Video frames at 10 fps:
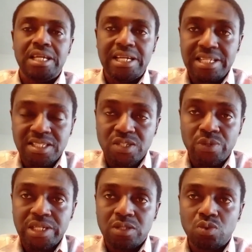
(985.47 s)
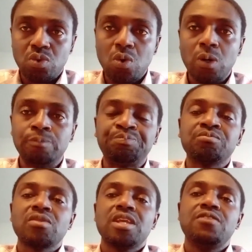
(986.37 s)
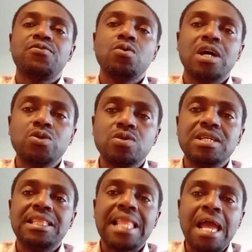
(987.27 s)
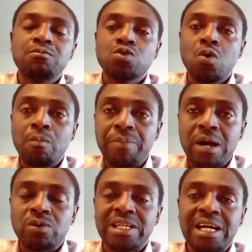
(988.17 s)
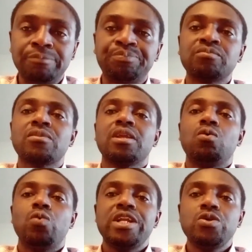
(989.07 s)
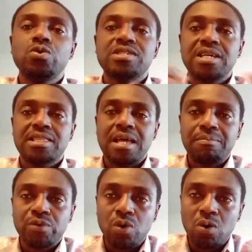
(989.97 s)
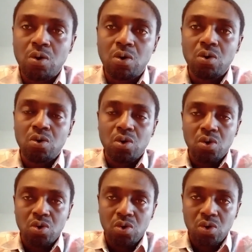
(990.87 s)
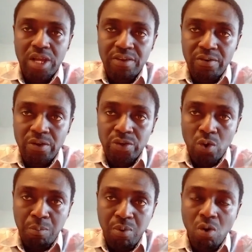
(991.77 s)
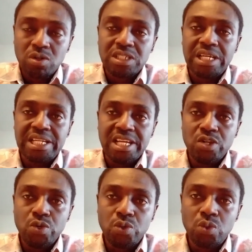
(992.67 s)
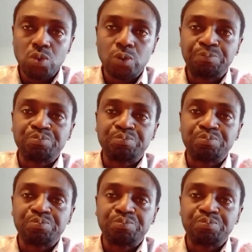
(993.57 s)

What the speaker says: and it's ready to go. If you are using limestone powder, when you set up your pond, and then you